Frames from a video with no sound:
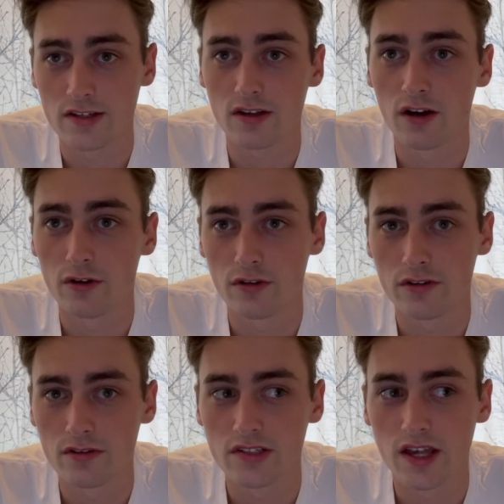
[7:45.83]

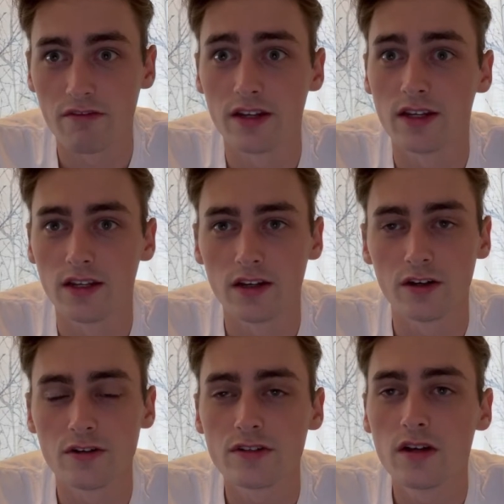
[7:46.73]
170
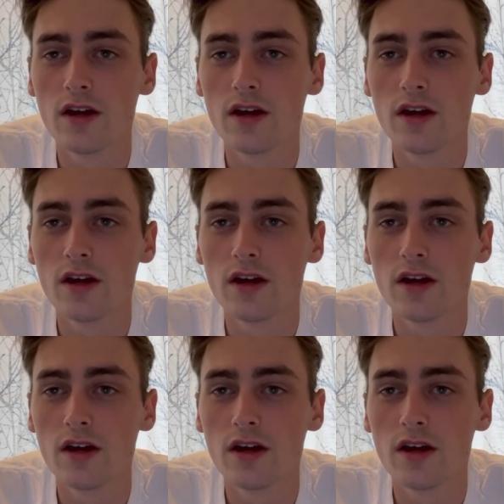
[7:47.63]
years.